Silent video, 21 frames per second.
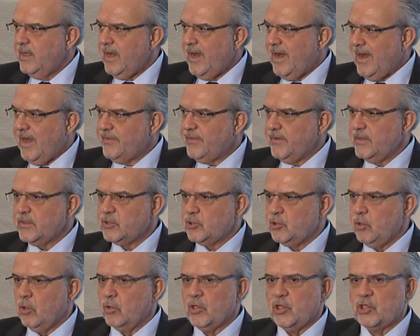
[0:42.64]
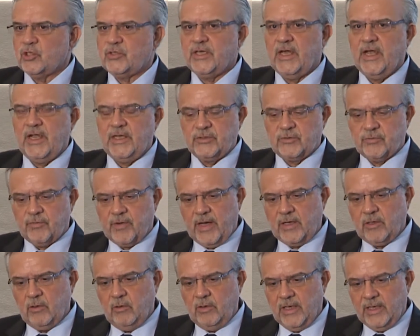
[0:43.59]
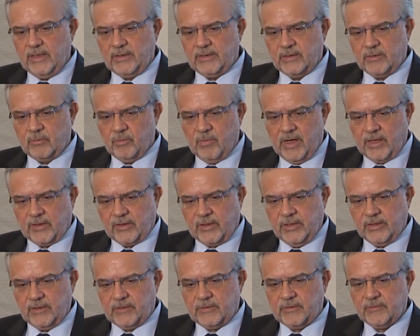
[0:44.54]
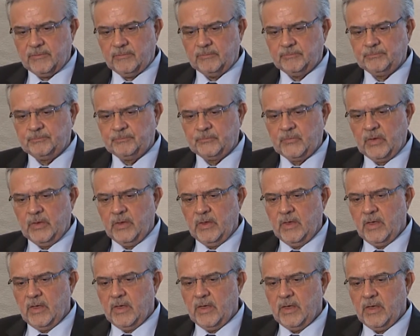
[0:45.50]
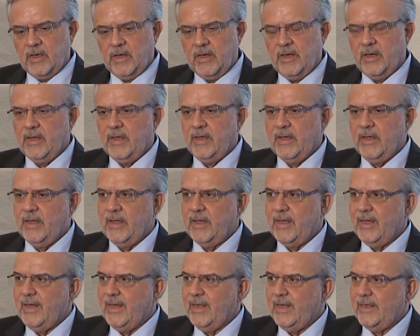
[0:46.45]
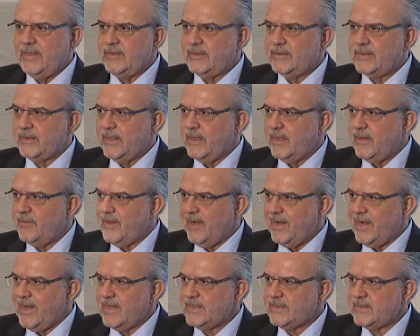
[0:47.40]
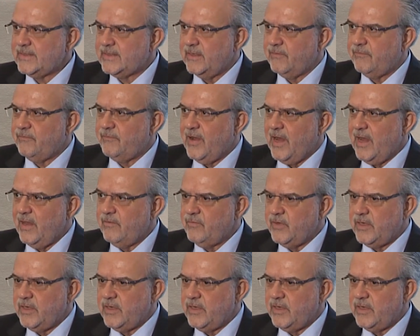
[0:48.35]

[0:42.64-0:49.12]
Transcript: Athens Stock Exchange regulated market. Uh, and uh, the last uh, five